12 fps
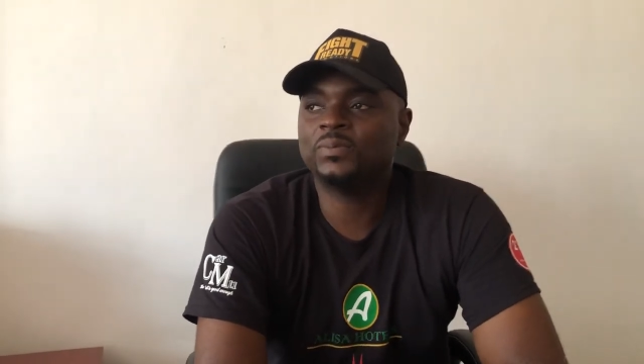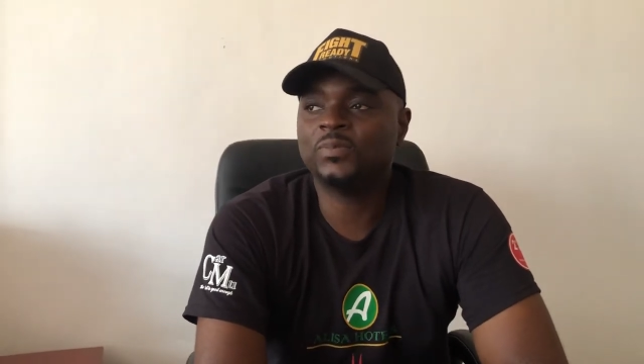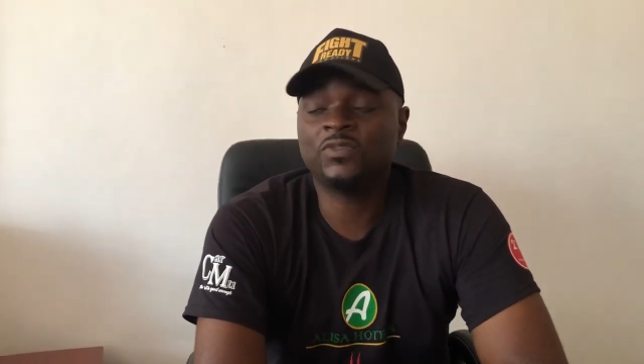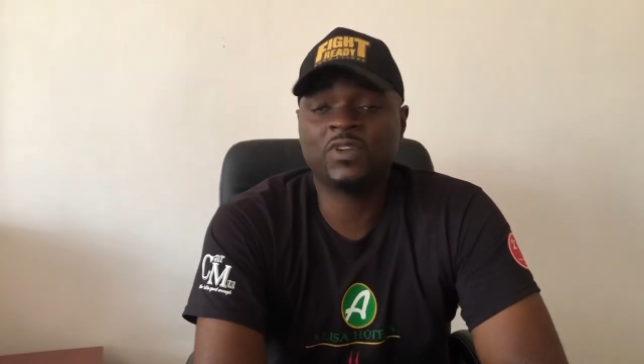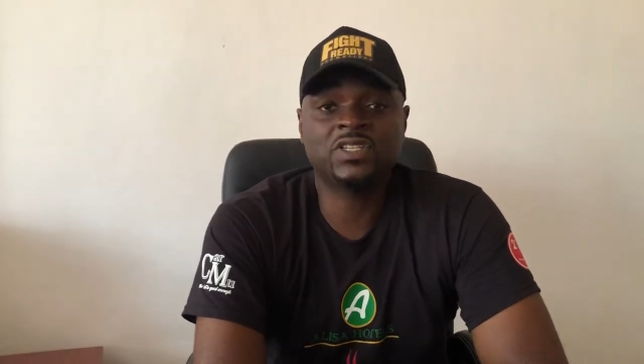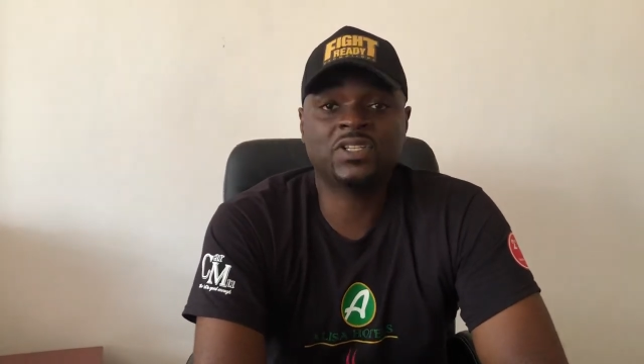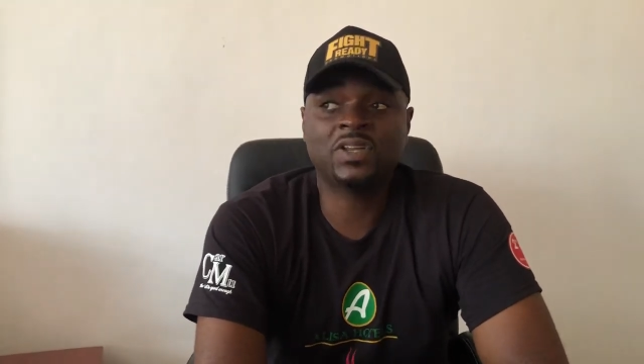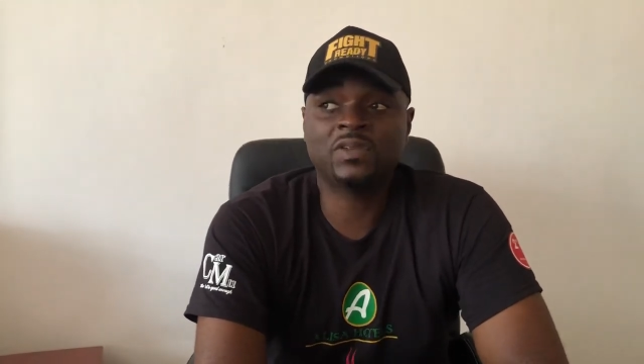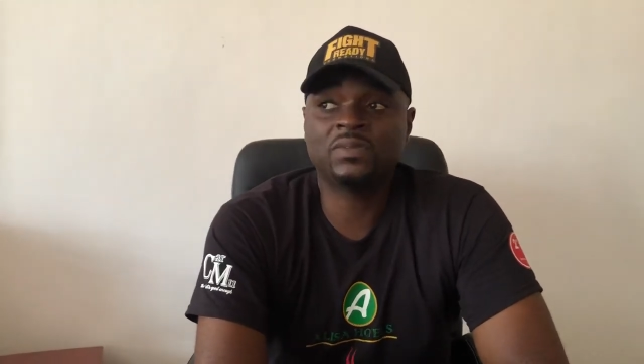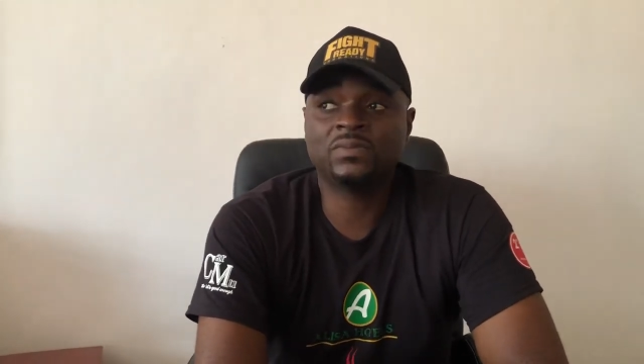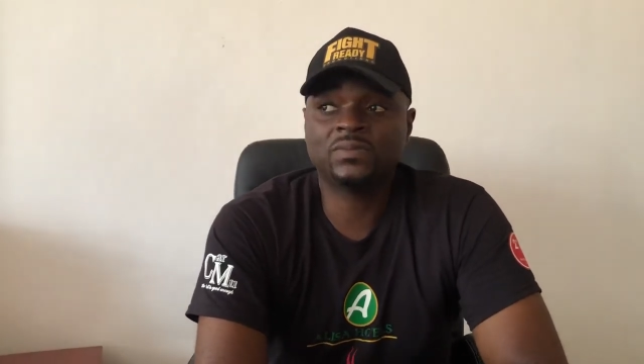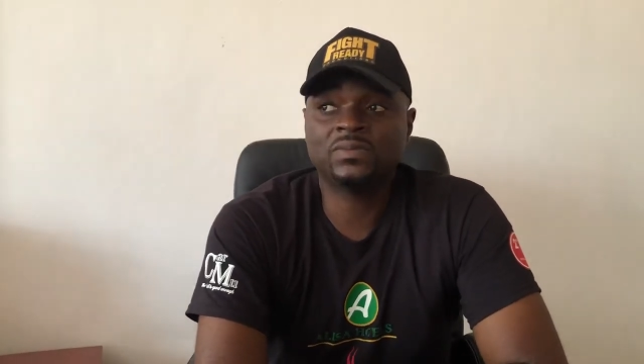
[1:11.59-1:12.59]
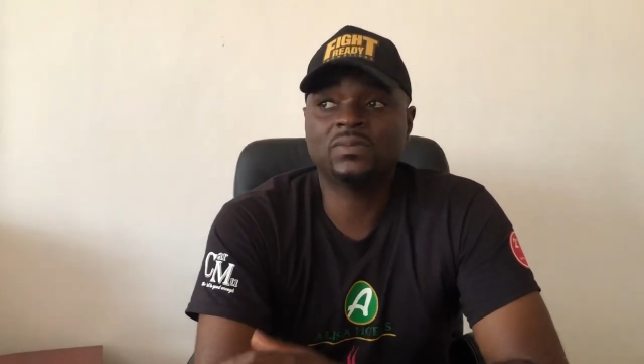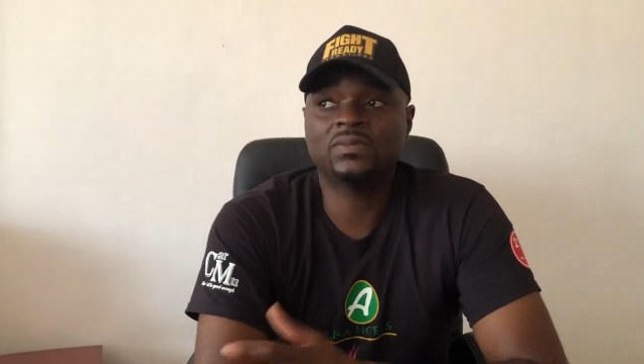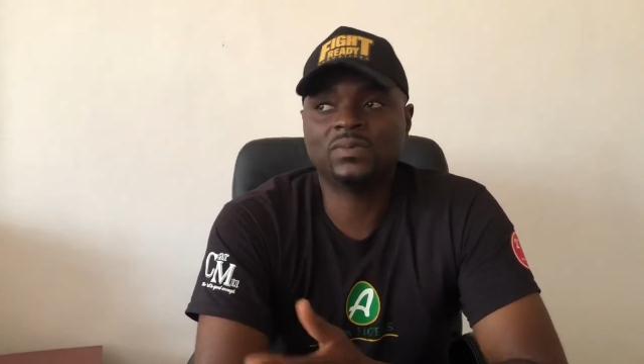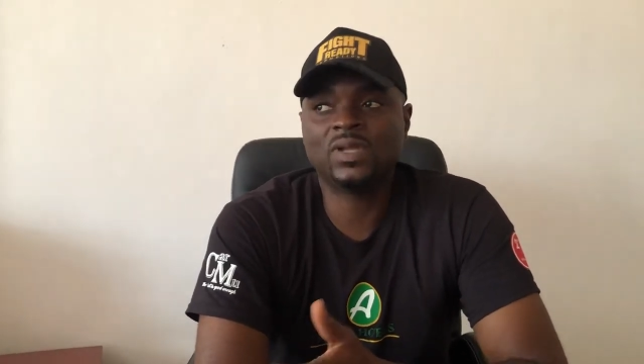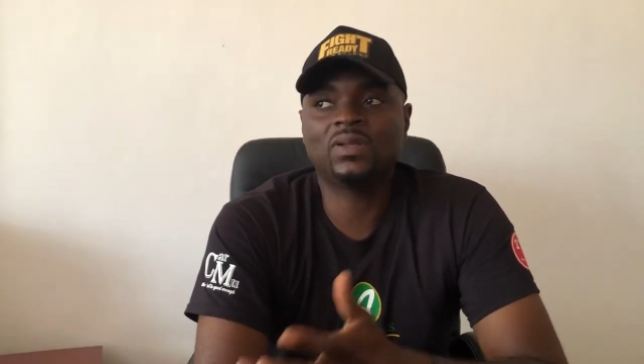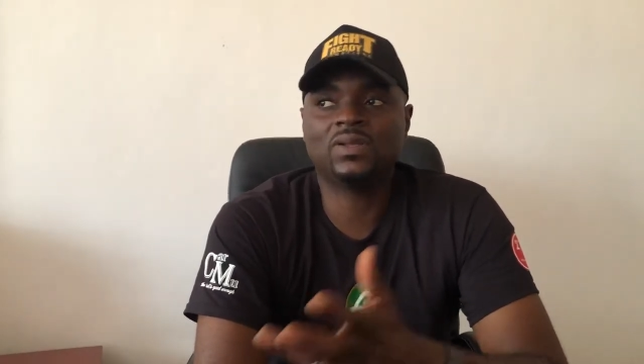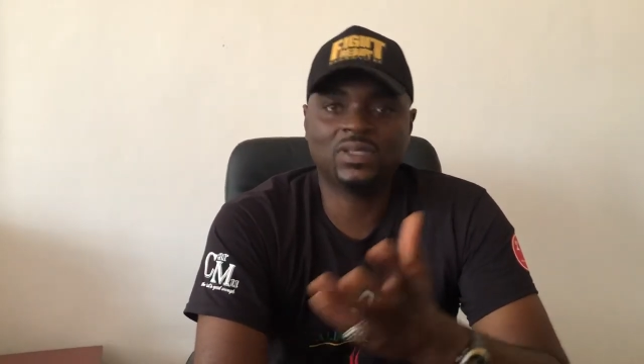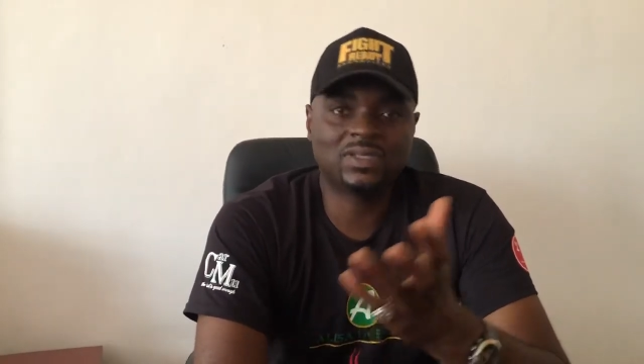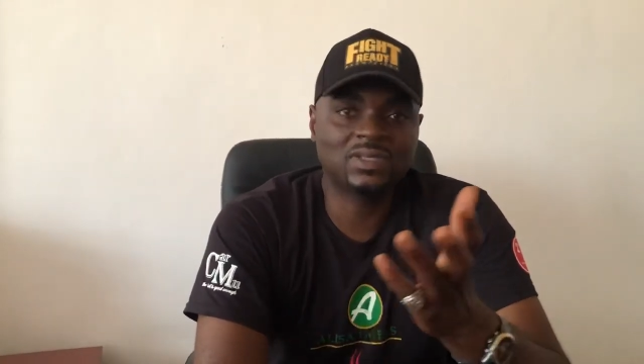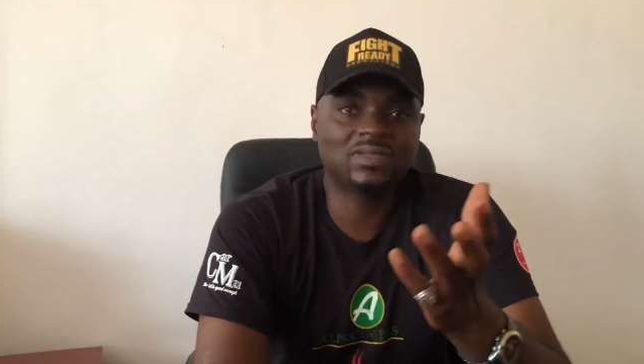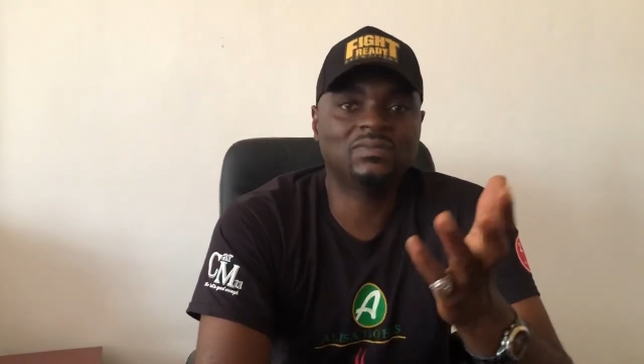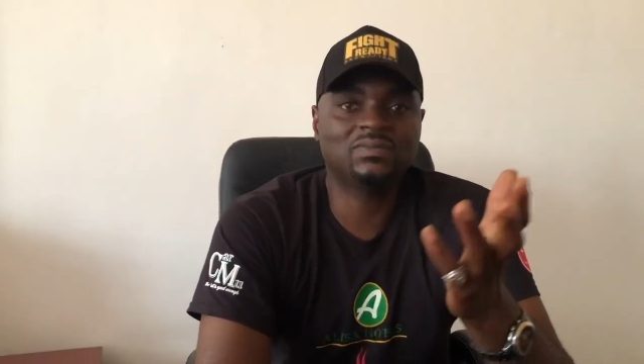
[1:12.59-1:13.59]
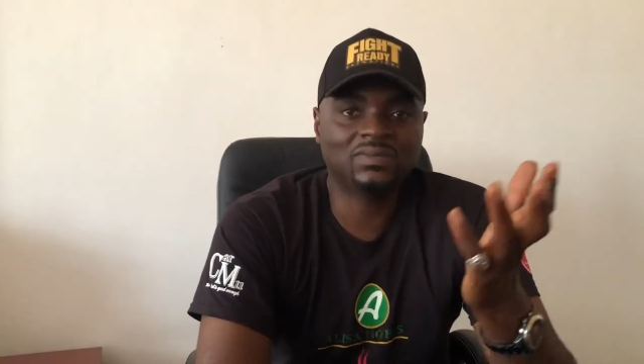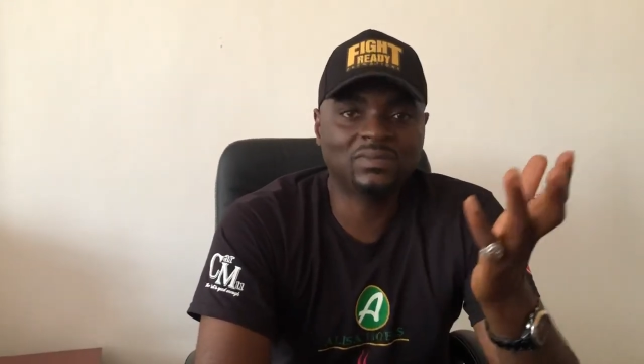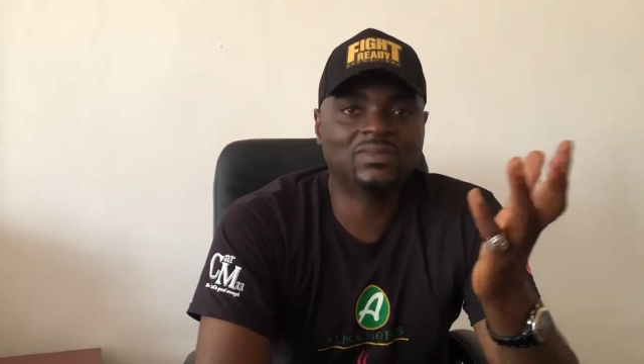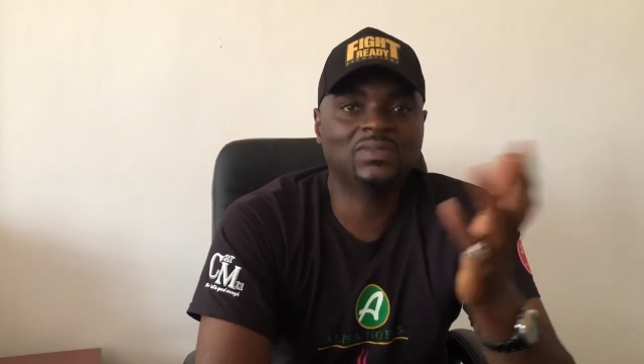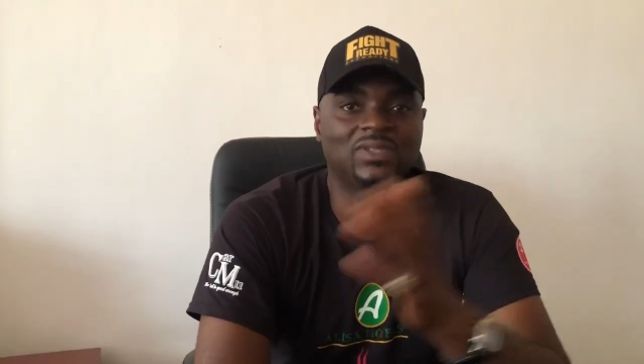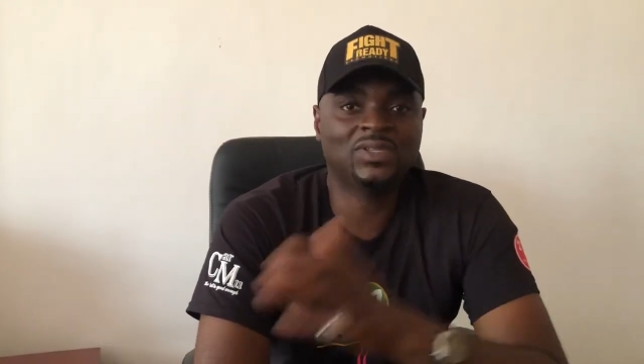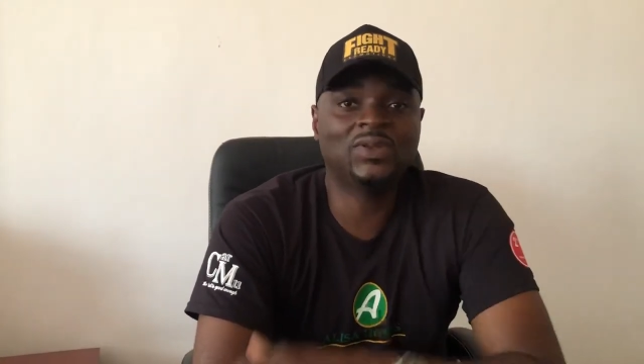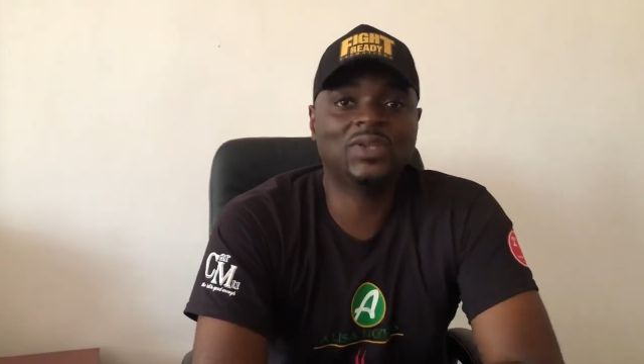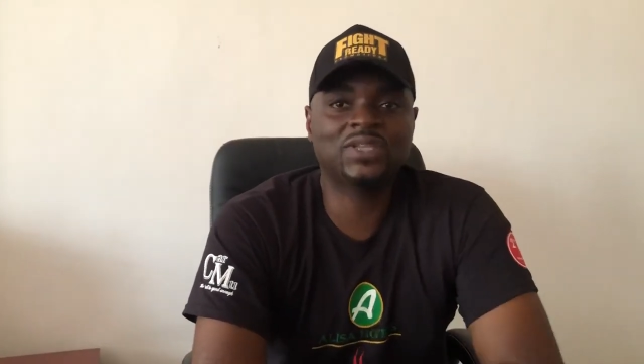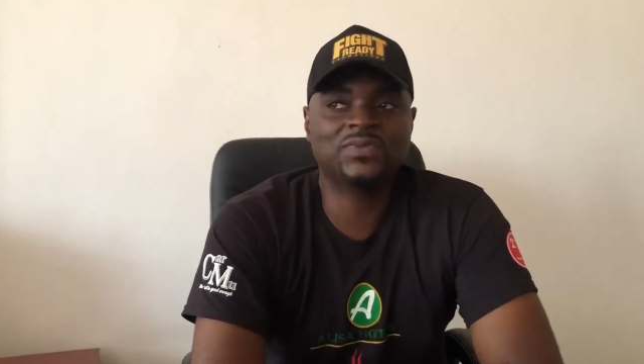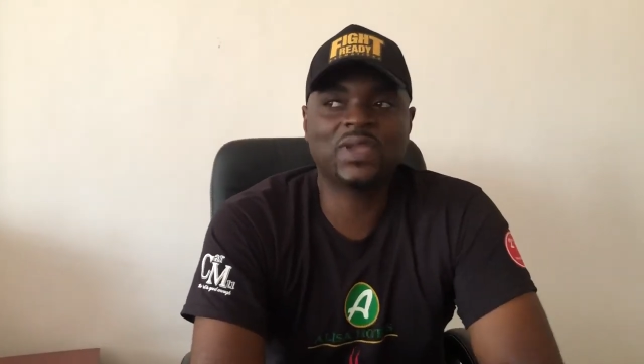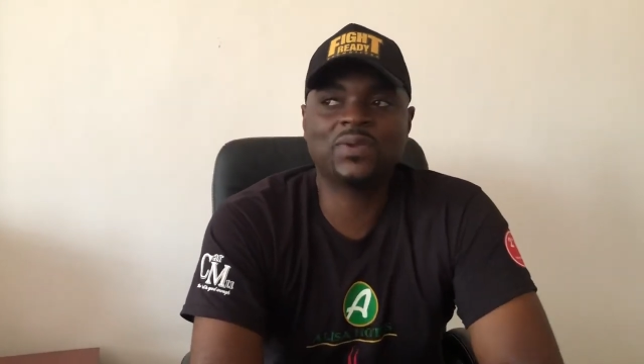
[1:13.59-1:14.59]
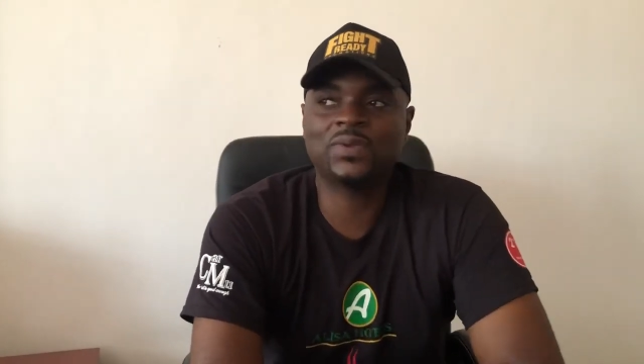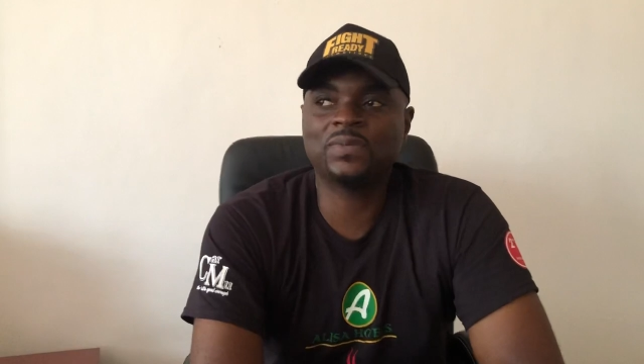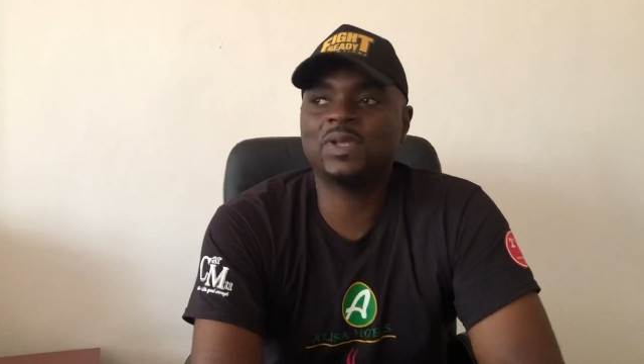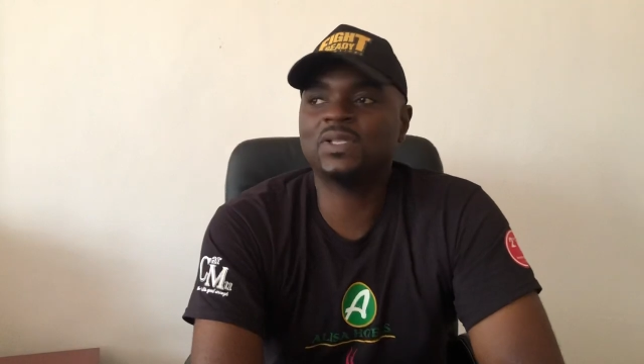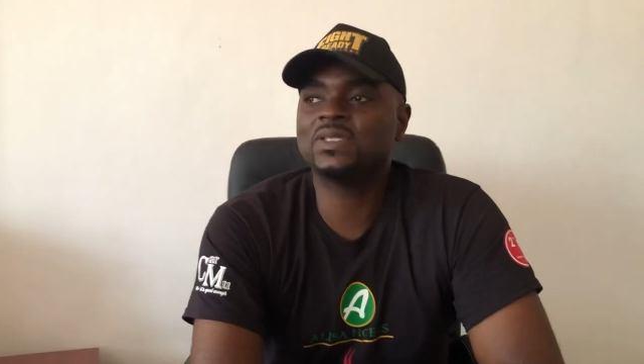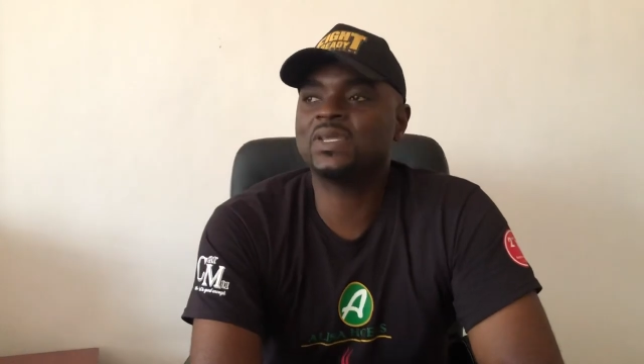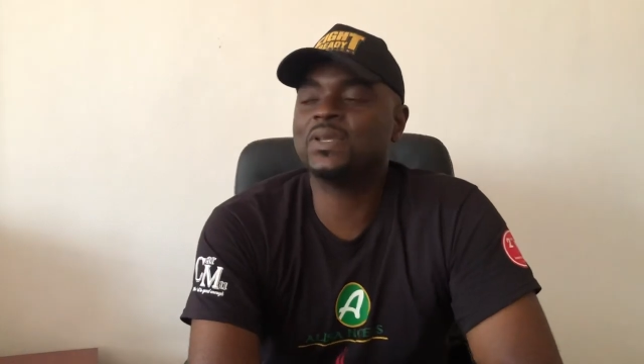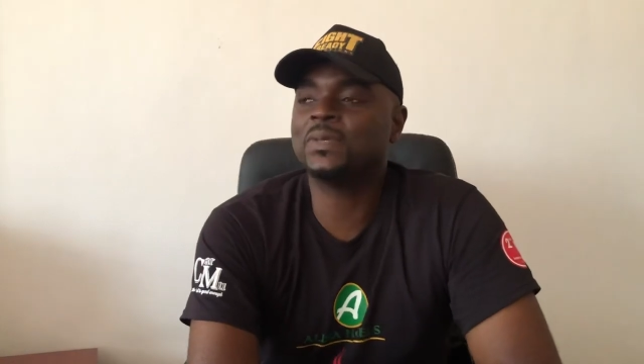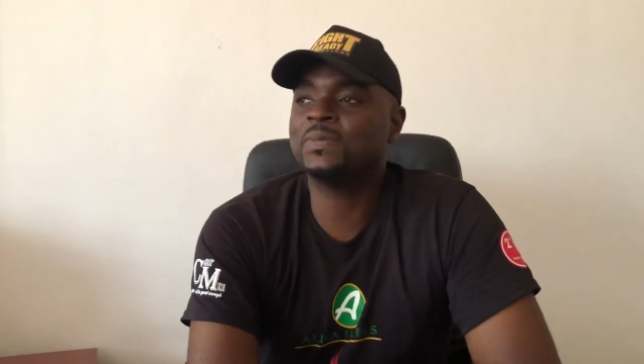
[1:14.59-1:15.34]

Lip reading: professional, well, you know his record, but